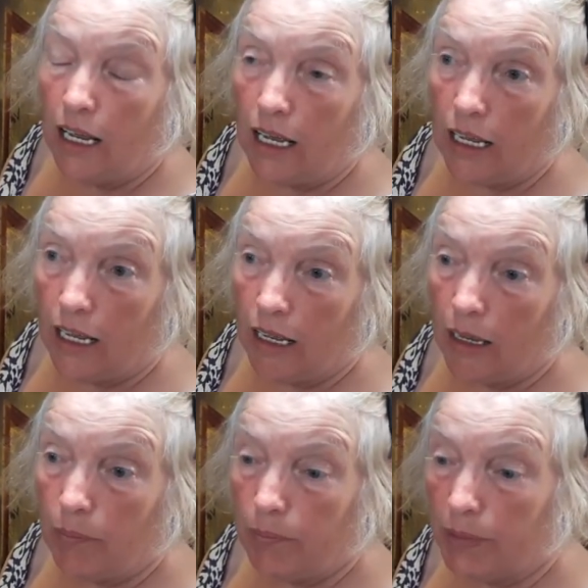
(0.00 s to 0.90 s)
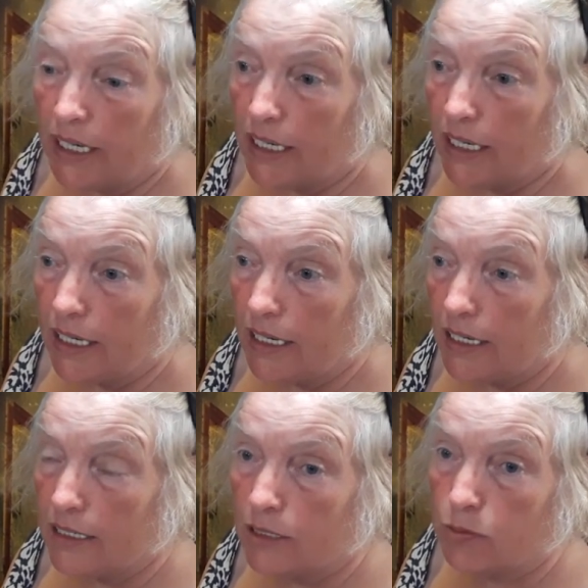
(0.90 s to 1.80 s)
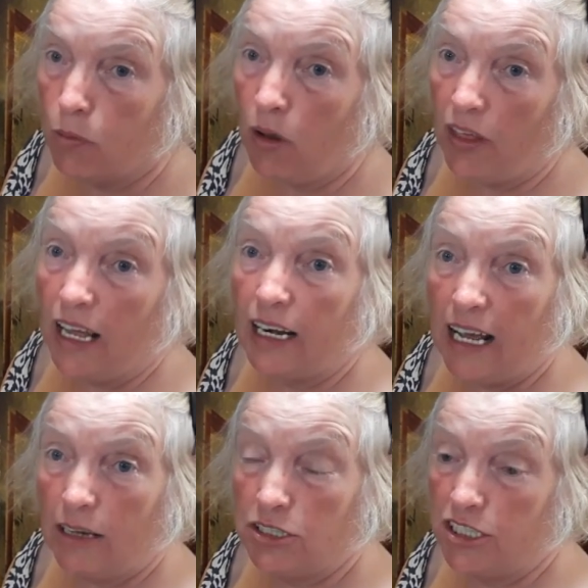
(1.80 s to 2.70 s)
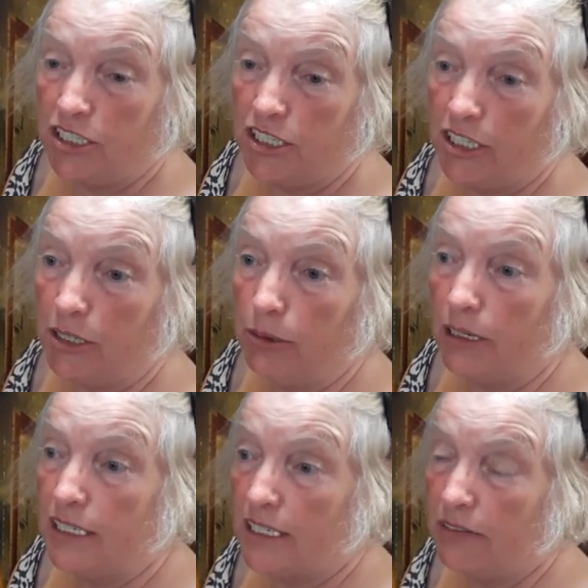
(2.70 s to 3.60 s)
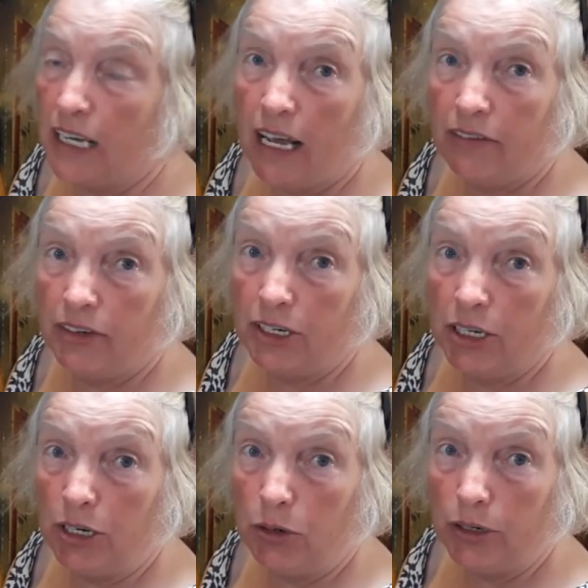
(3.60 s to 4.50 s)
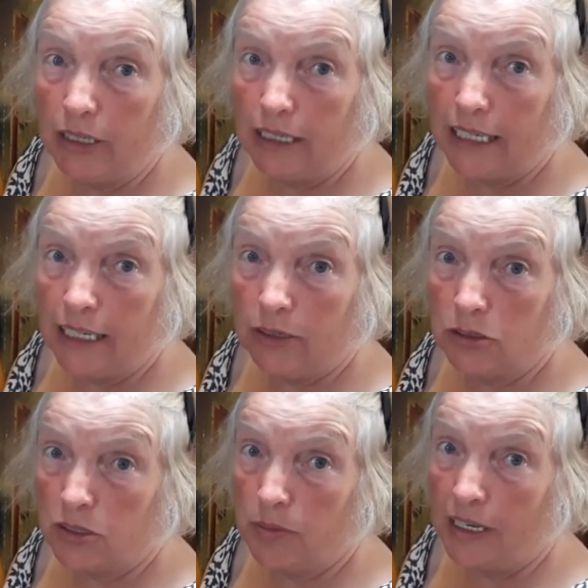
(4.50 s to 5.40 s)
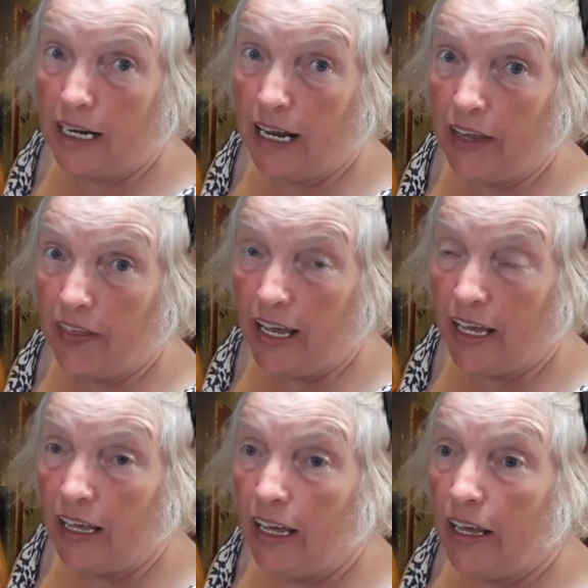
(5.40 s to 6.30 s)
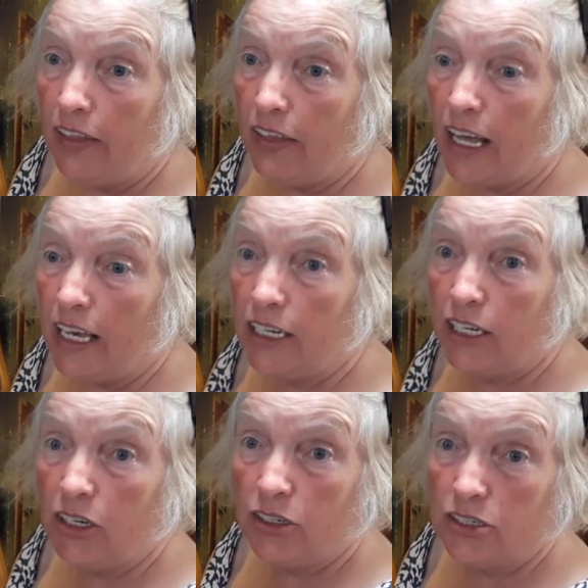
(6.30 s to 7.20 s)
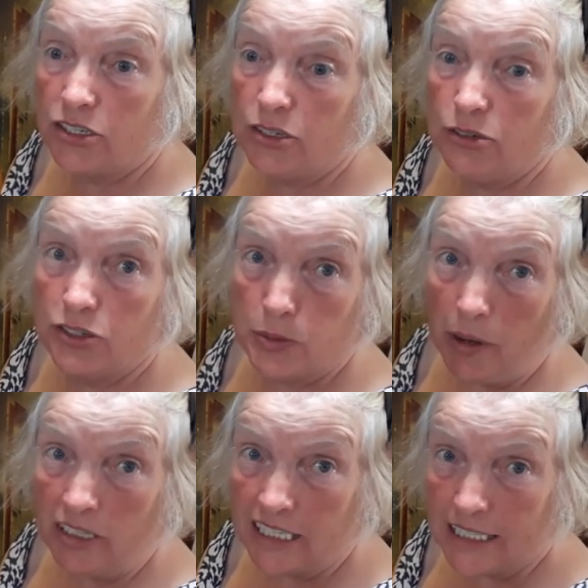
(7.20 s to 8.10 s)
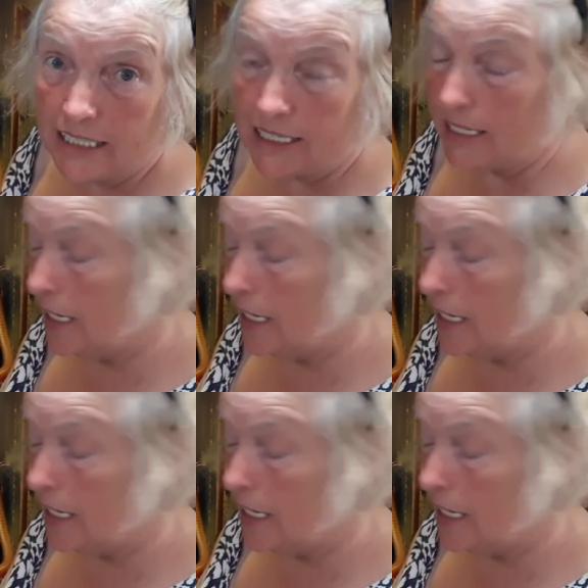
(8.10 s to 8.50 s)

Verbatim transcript: um, because what that allows you to do is if you have a, an oil leak or something like that, then you can soon spot it.